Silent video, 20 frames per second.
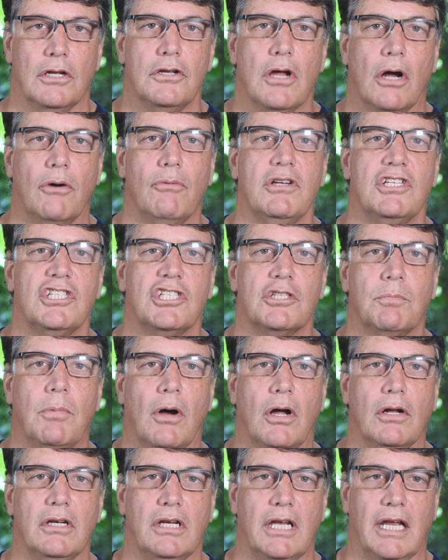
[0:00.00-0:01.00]
not
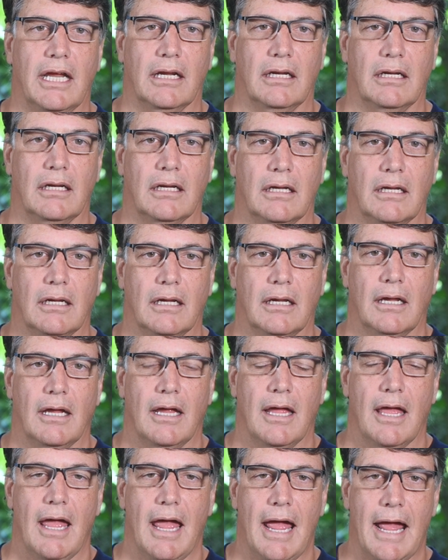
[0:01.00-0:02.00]
responding
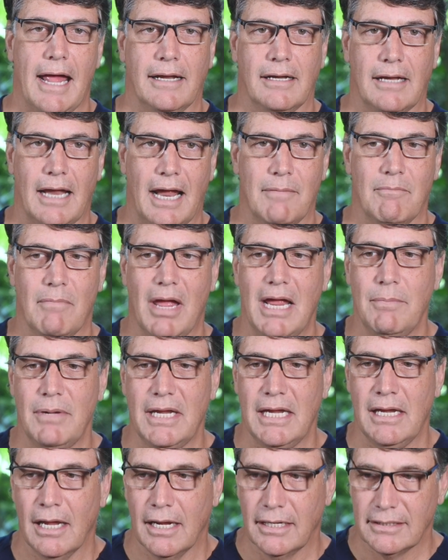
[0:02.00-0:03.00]
and, and
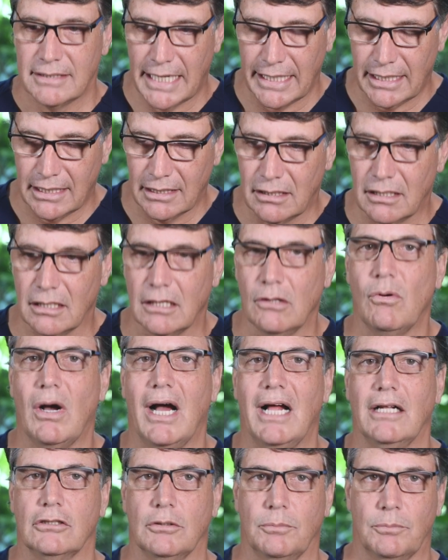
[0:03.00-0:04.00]
maybe taking a little
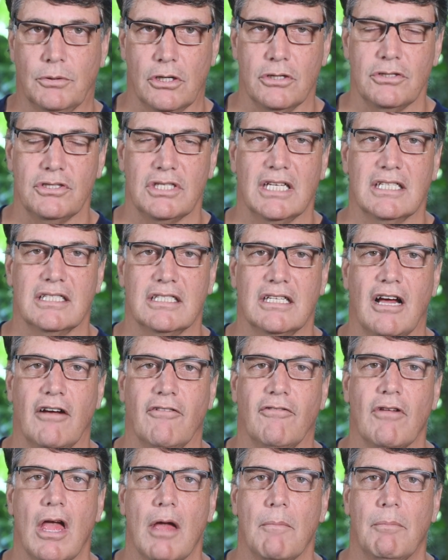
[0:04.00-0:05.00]
while to process
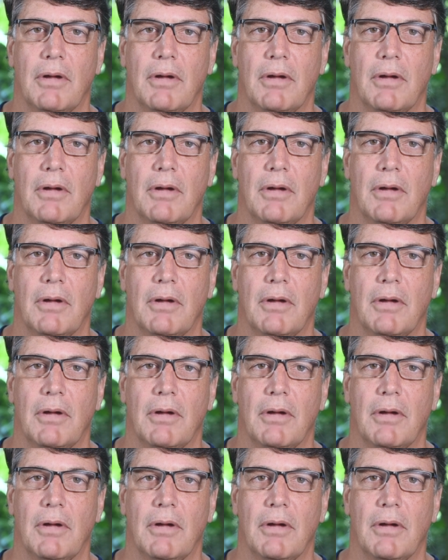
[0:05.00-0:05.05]
stuff,